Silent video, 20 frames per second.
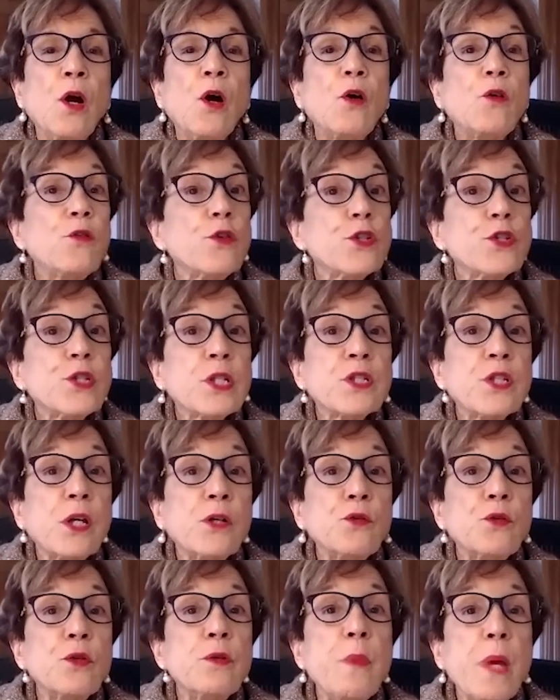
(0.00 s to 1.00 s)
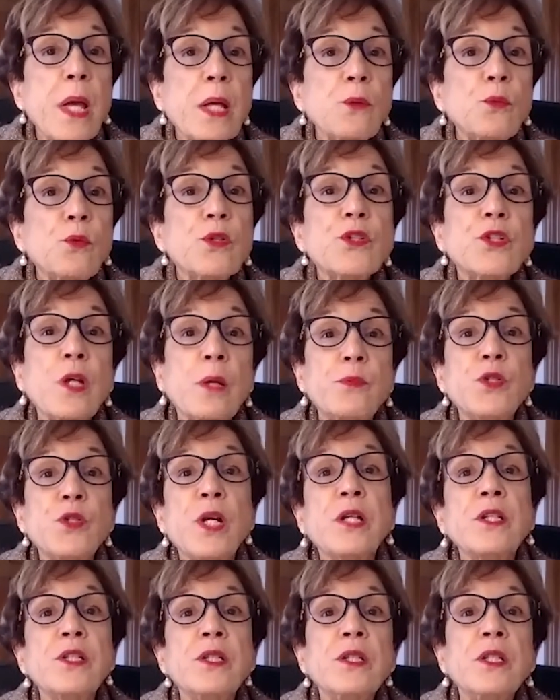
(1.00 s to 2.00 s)
Over 600 men were
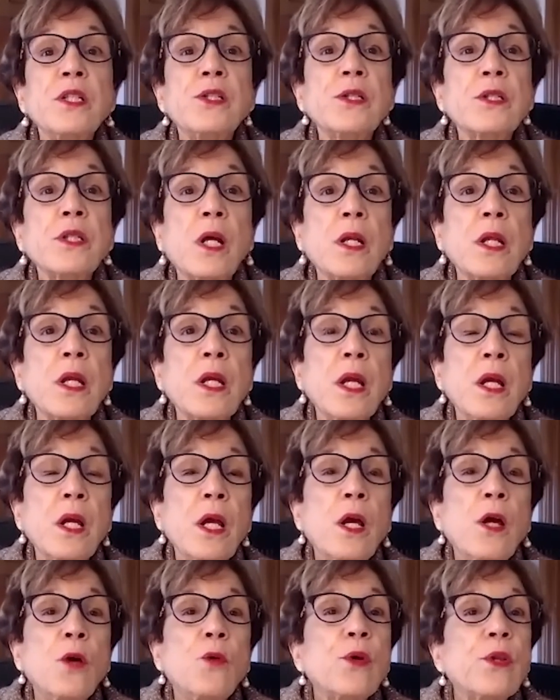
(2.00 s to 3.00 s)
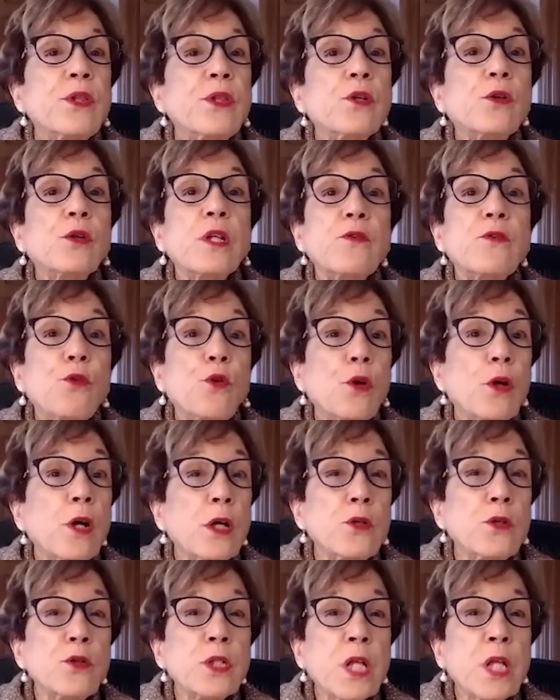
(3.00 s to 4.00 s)
subjects in the study, with nearly
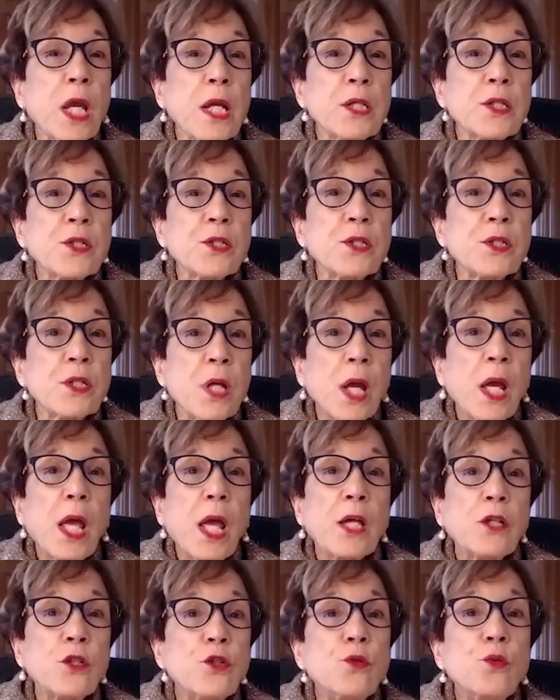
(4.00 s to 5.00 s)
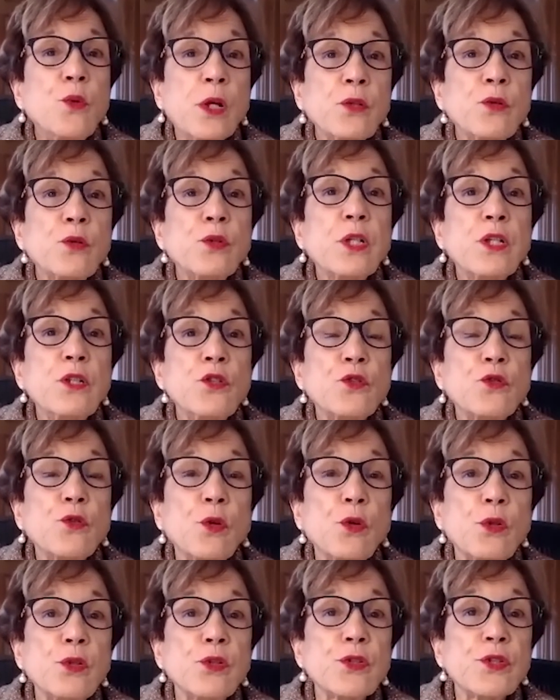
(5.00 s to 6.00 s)
400 cases and 200
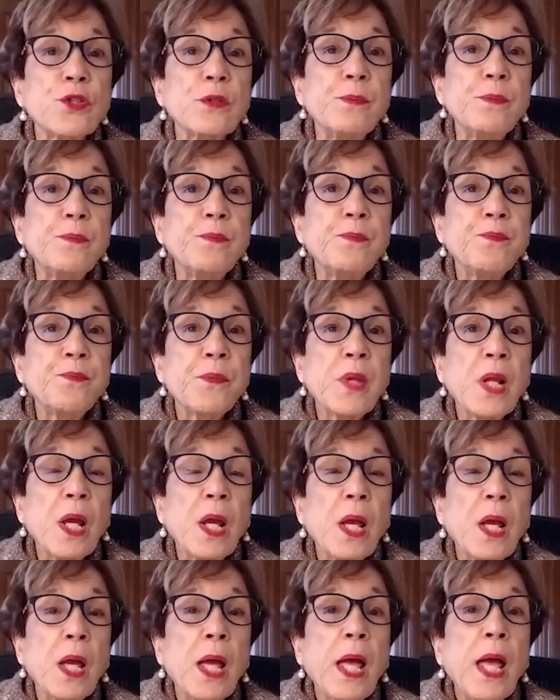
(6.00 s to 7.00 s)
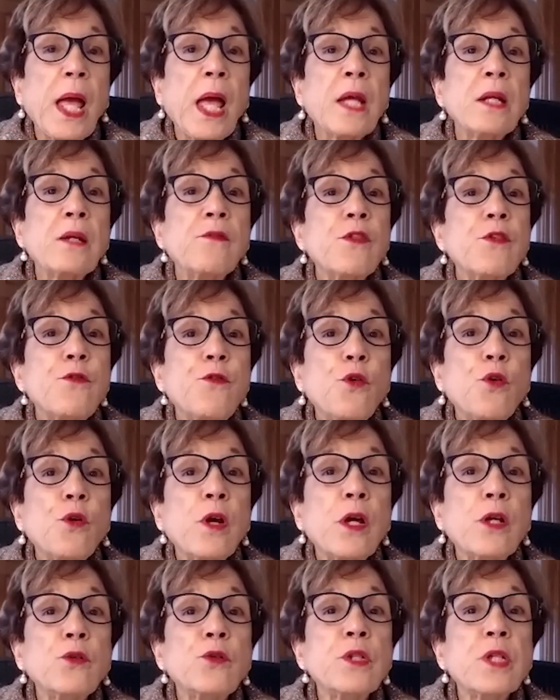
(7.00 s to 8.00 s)
controls. And of the
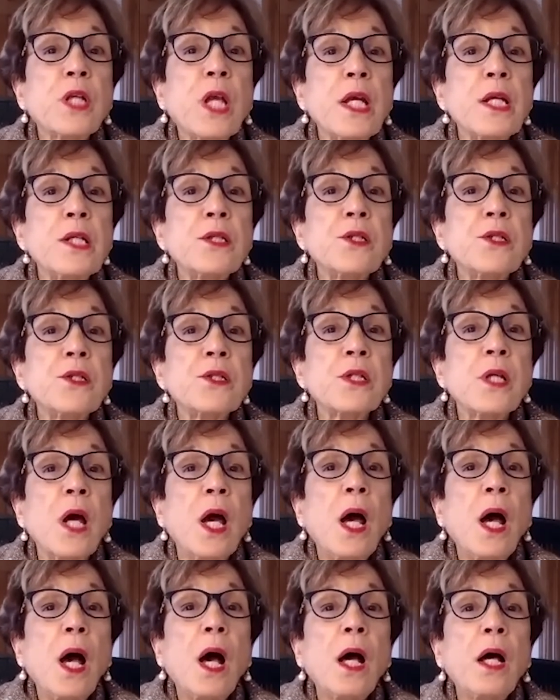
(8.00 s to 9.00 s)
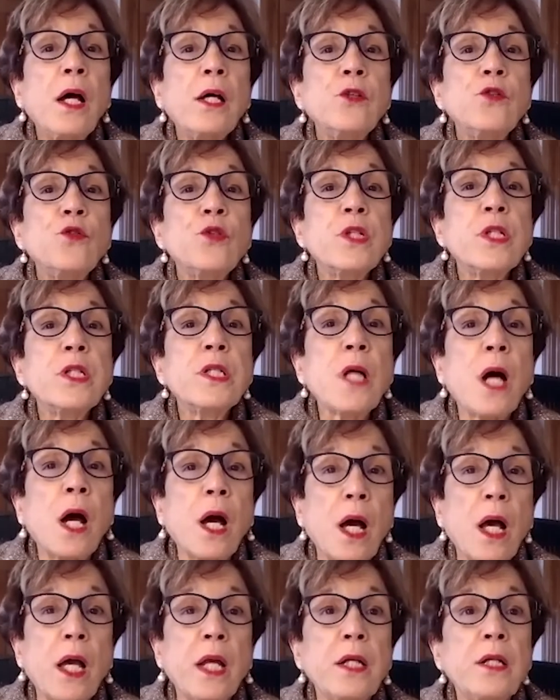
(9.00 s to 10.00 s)
400 cases, 100
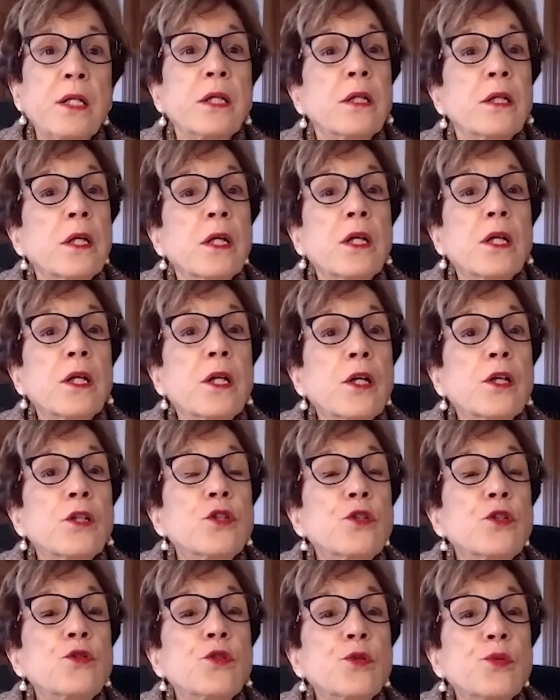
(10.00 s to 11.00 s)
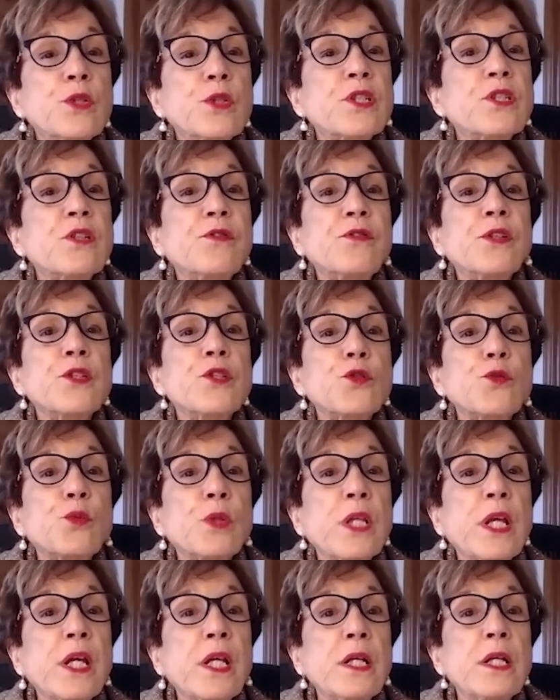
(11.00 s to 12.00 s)
died due to a
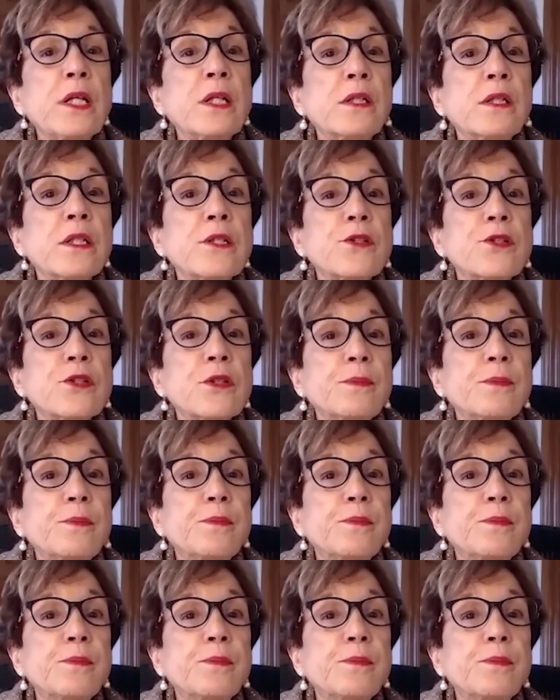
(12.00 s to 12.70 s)
syphilis-related illness.